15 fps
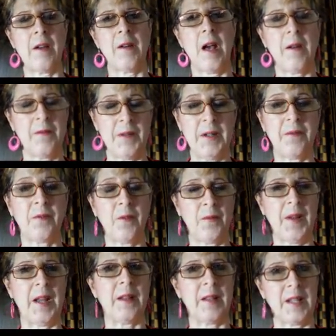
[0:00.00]
A V for
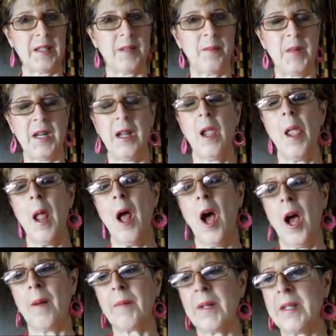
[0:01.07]
vent. That's me.
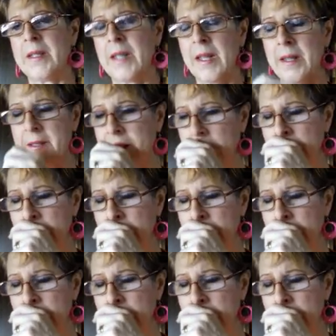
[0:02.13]
I'm going to say this.